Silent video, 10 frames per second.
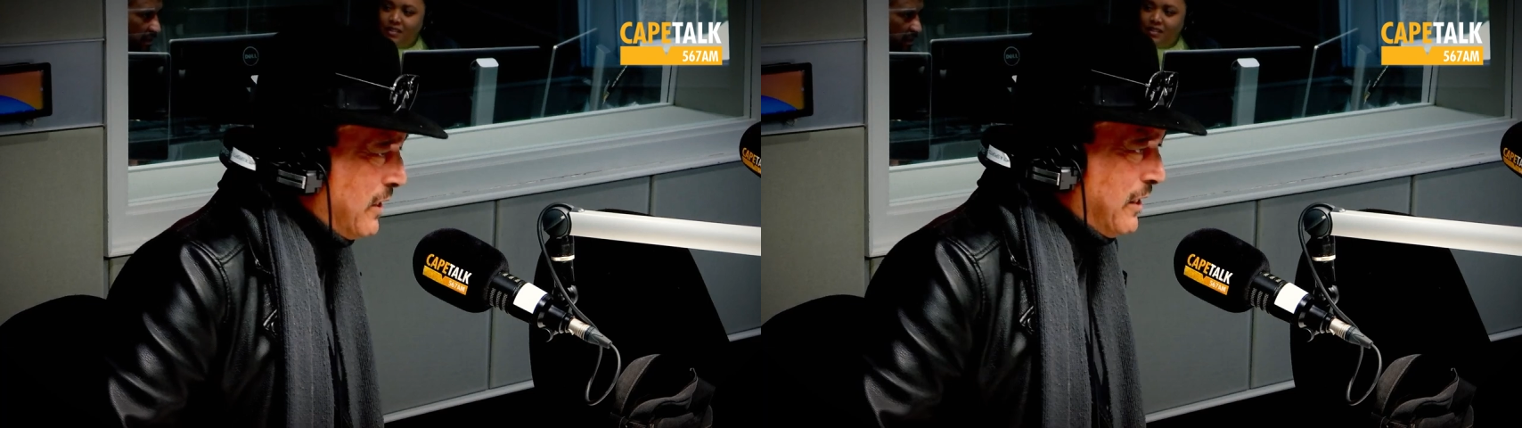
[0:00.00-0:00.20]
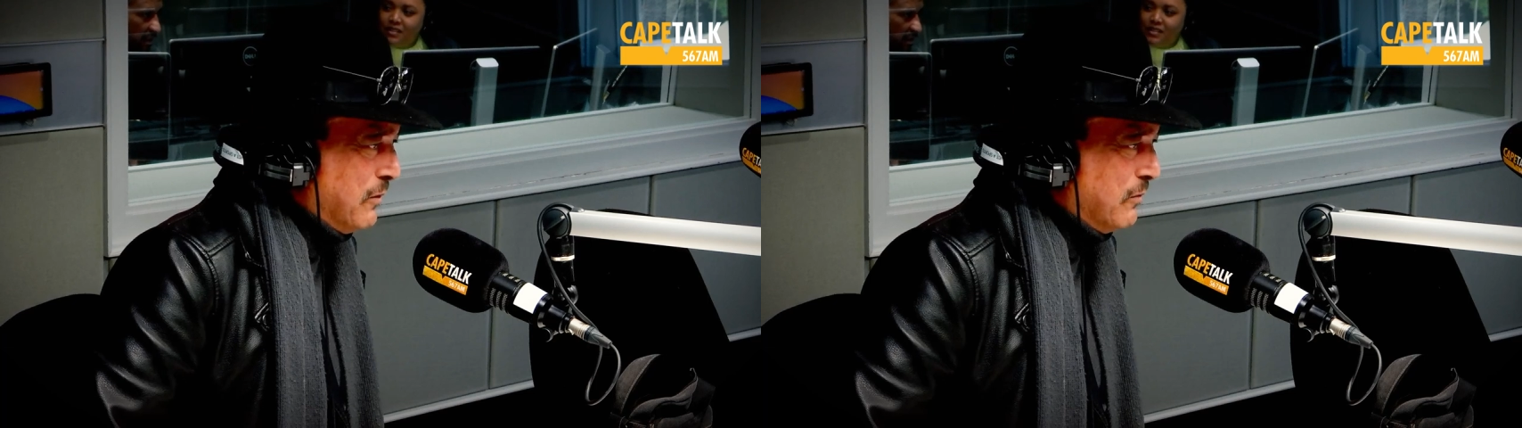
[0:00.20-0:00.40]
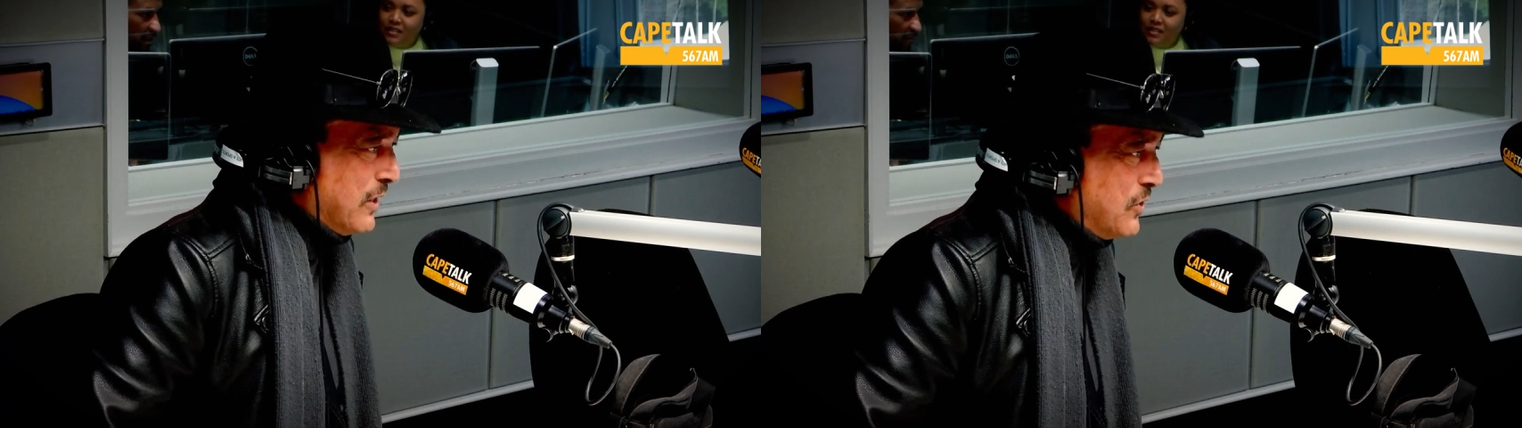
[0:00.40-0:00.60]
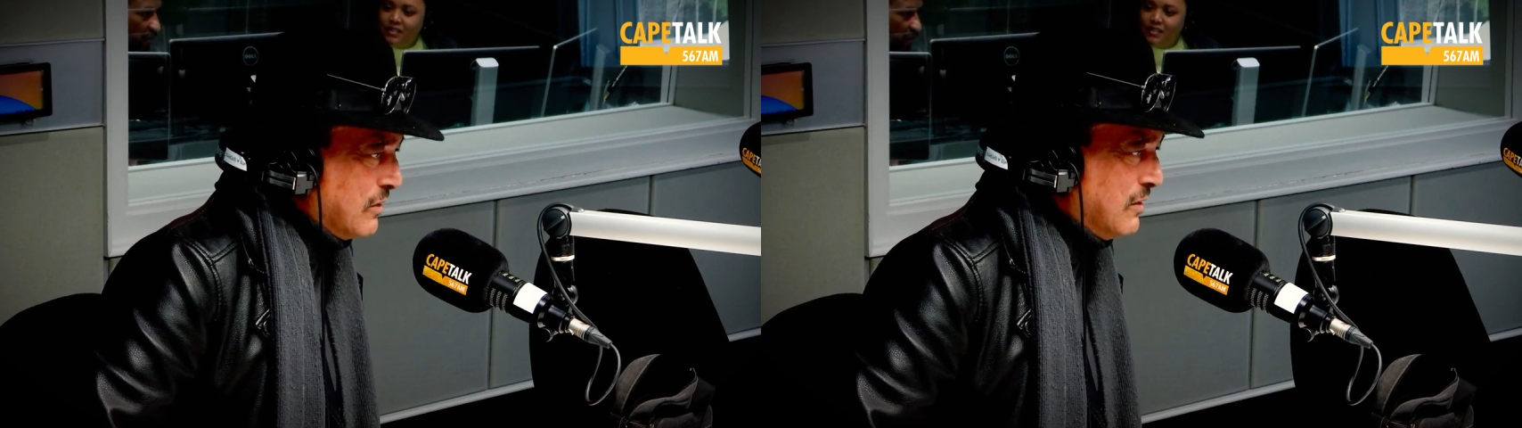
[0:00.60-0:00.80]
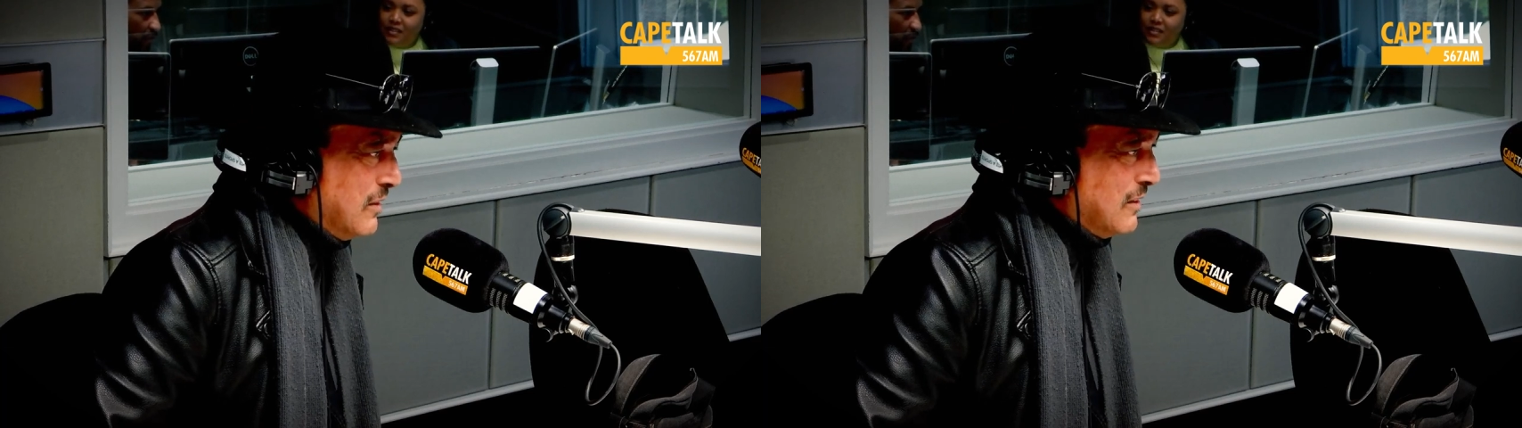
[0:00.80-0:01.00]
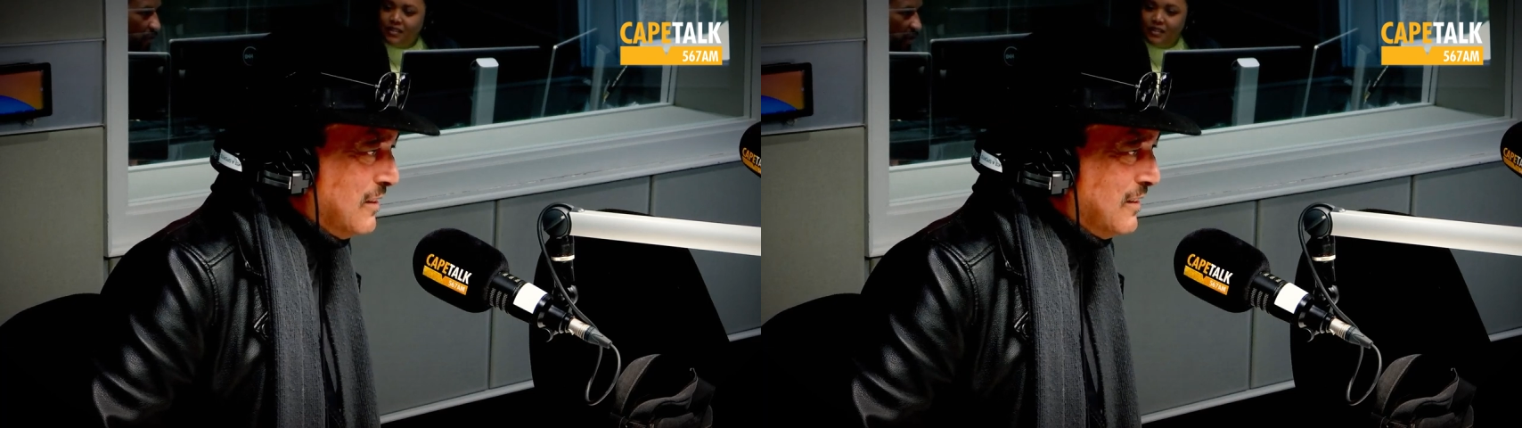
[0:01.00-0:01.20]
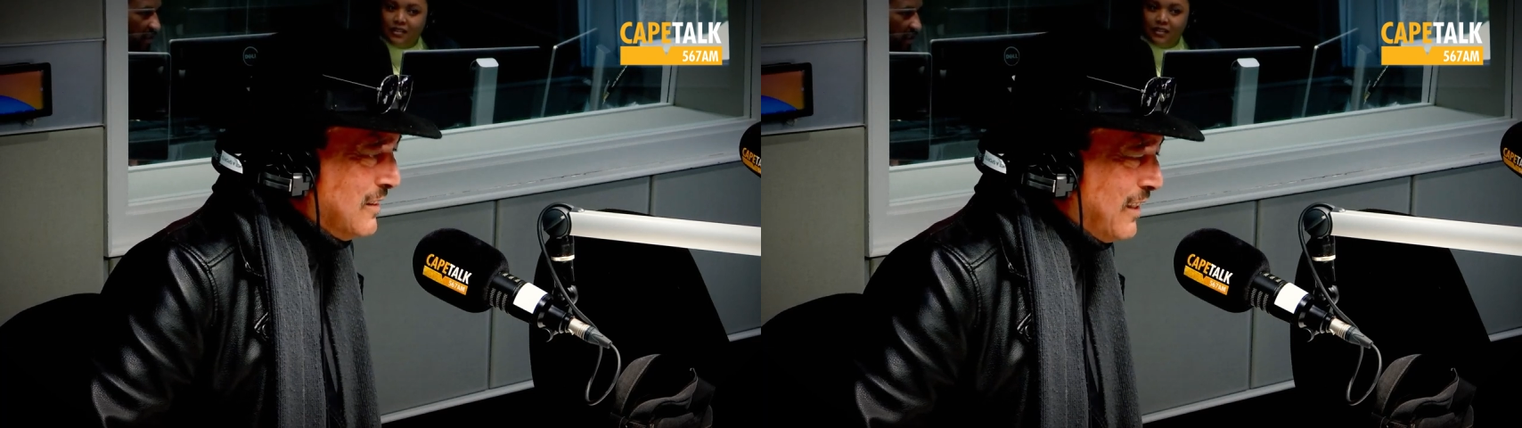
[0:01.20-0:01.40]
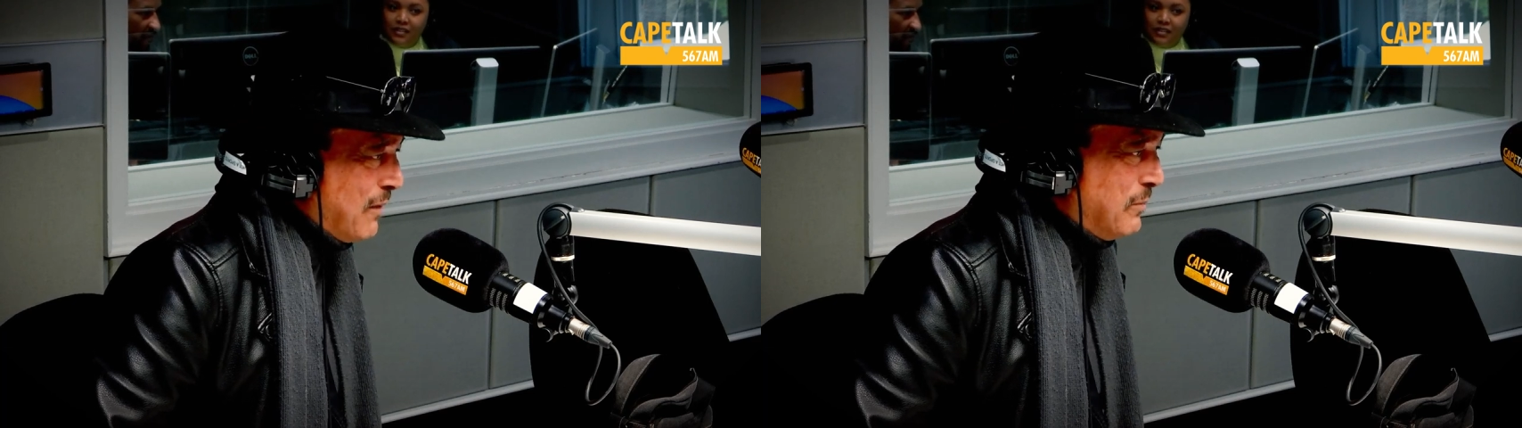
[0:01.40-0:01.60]
reinvention
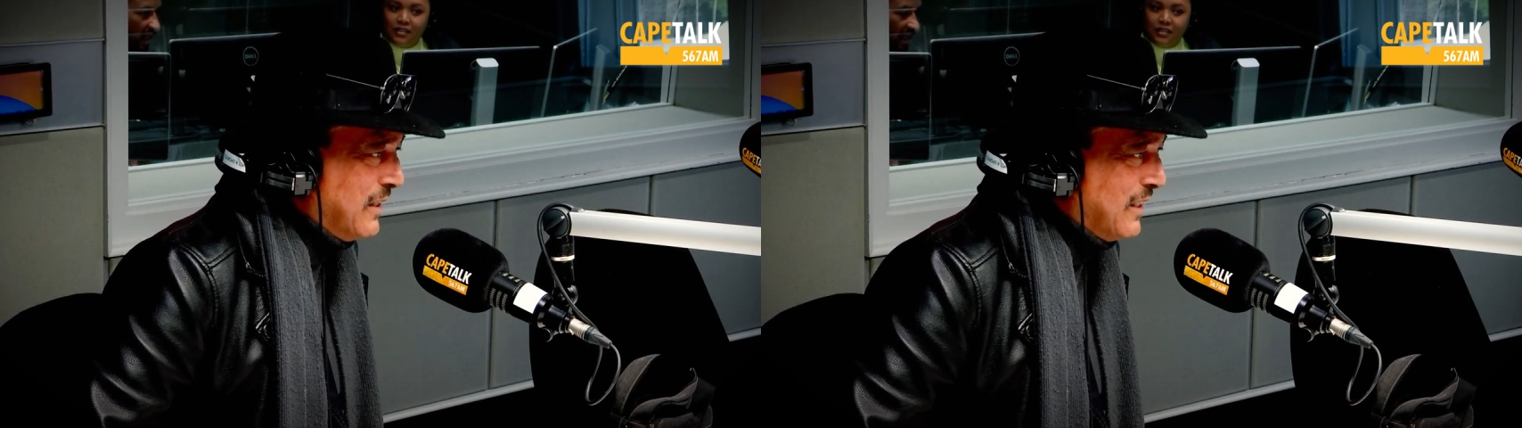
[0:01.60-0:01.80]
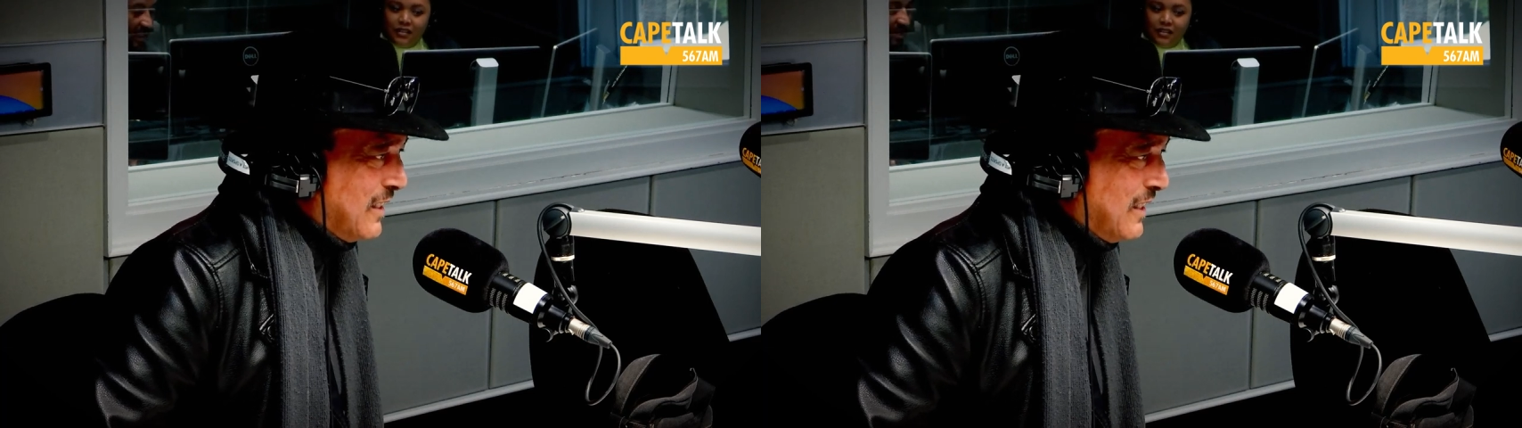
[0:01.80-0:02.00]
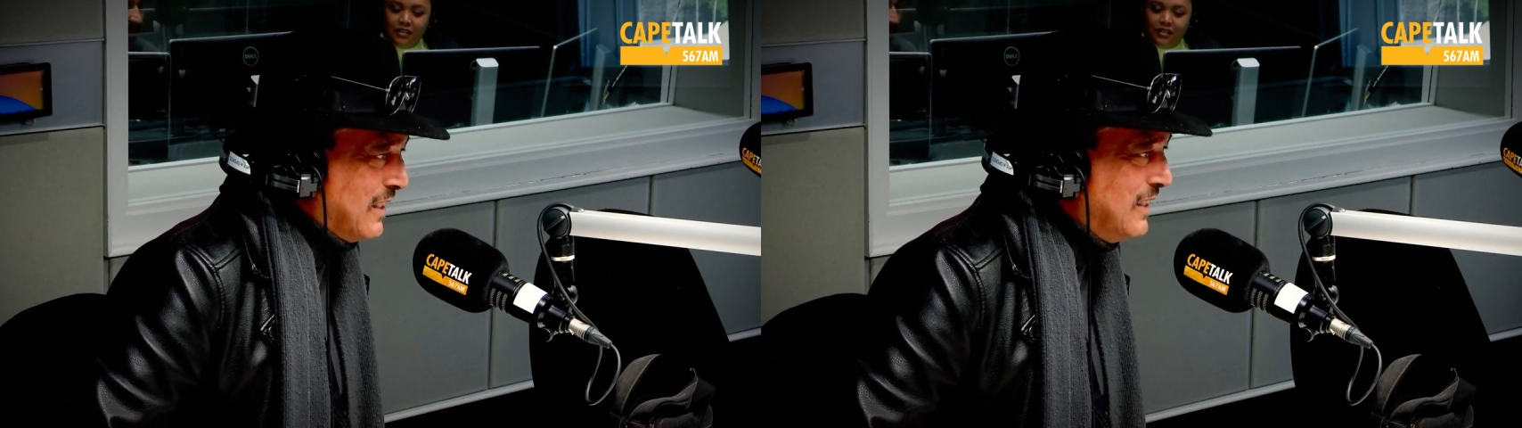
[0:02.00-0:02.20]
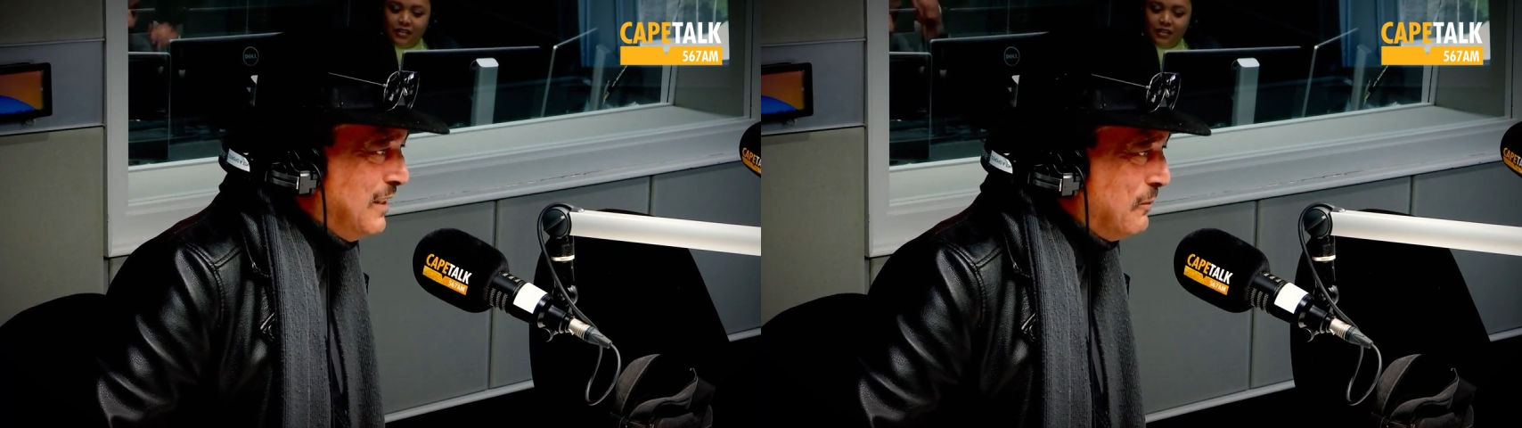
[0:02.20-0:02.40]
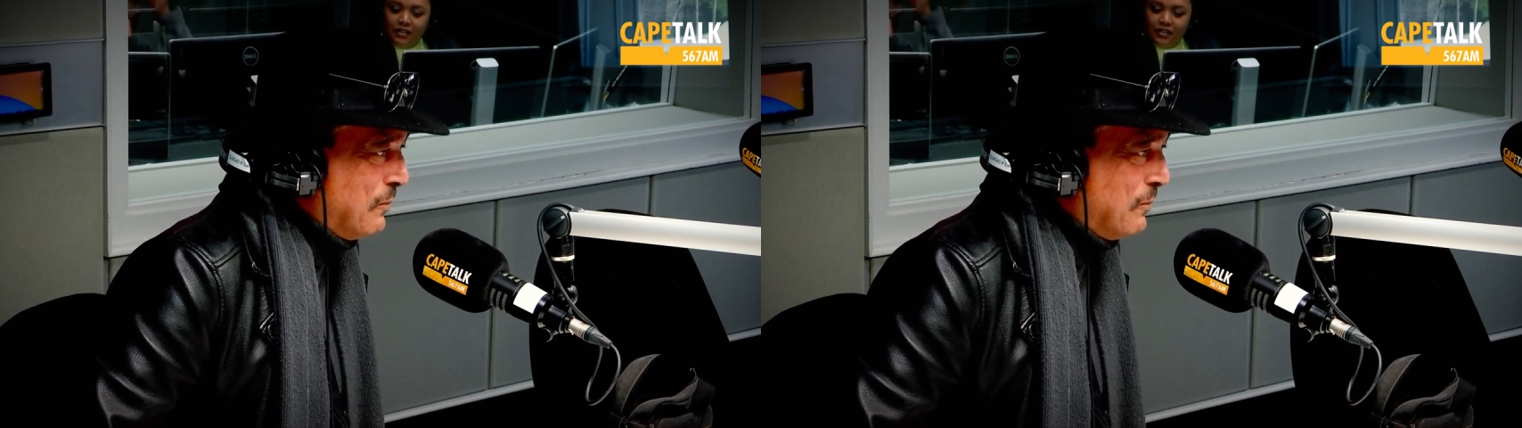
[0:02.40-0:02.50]
happening there.